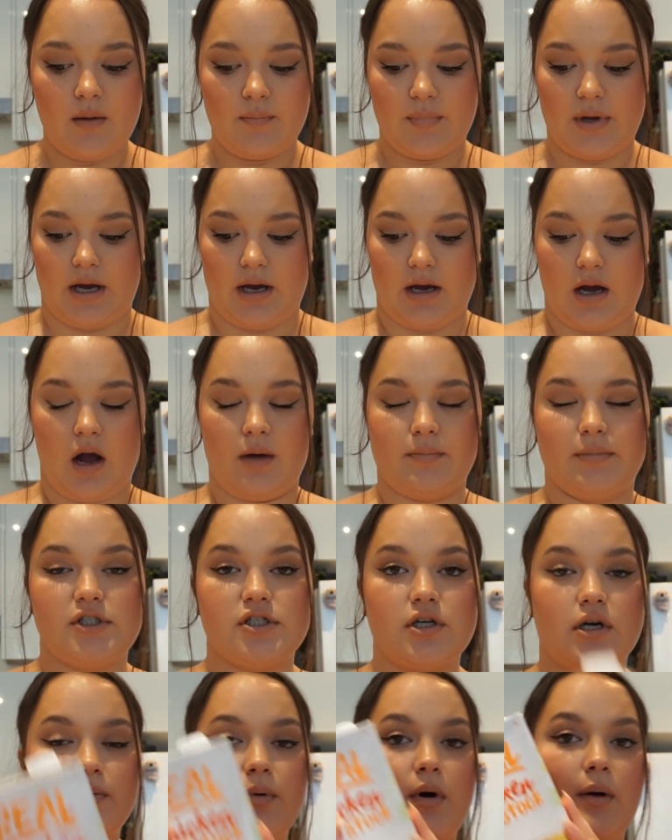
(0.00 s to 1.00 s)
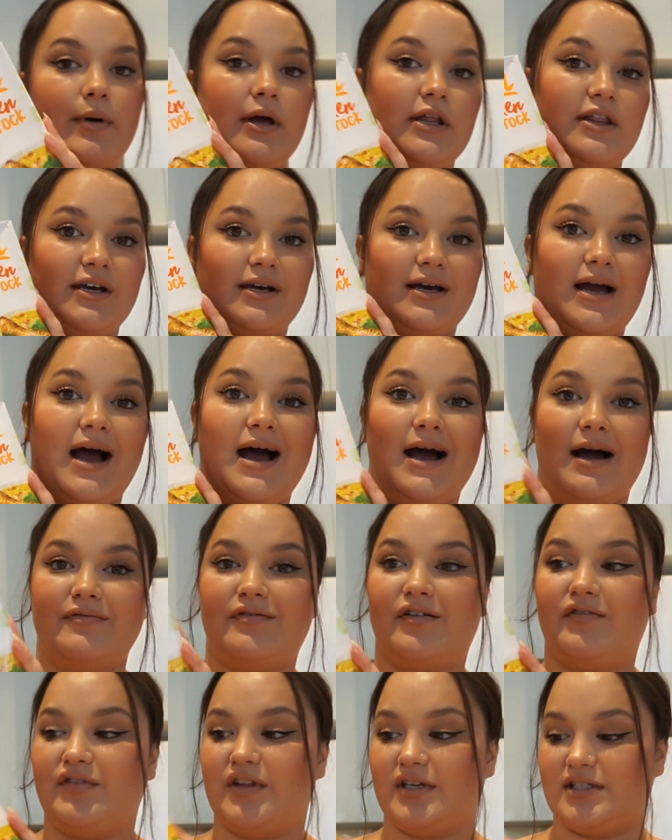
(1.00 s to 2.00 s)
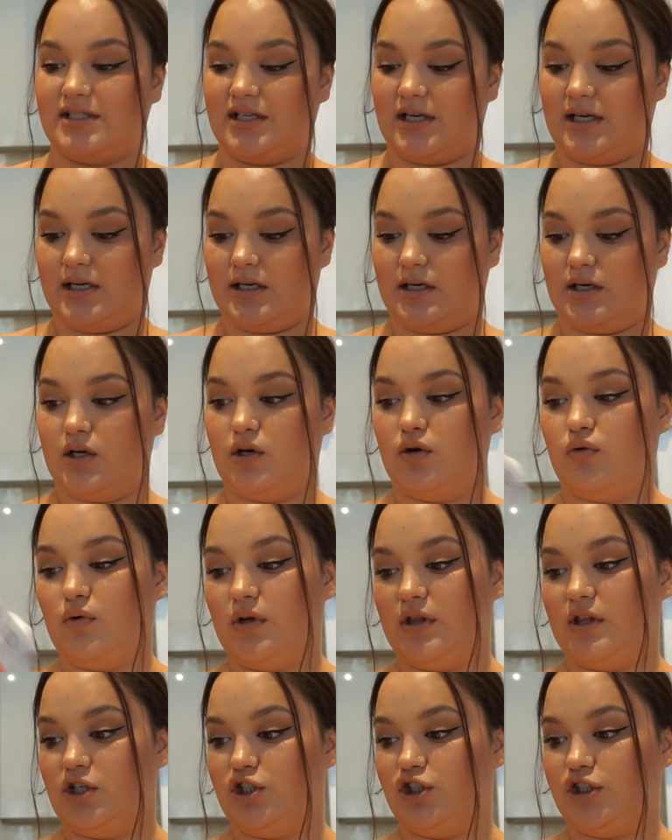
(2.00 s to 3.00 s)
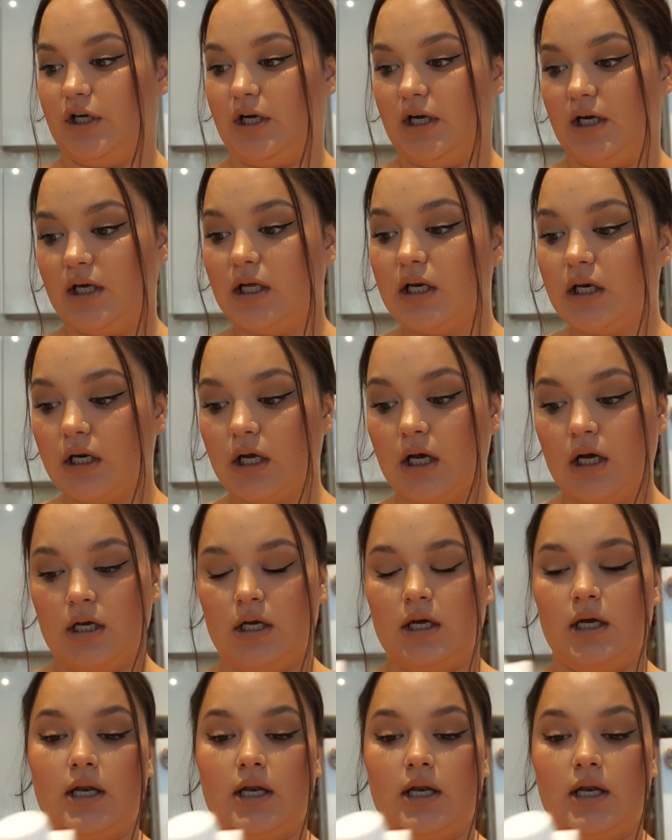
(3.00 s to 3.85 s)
But yeah, I'm just gonna pop, I think, half of this in with the chicken,